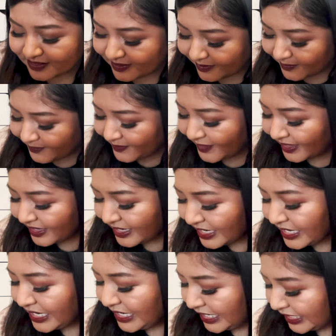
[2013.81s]
so
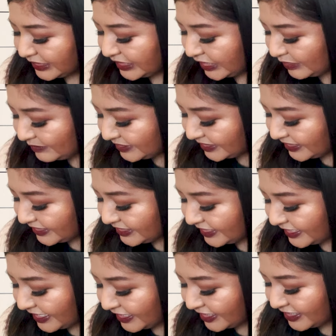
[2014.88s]
I thought it was good to
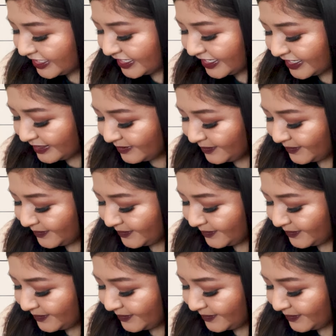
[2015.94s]
get her that.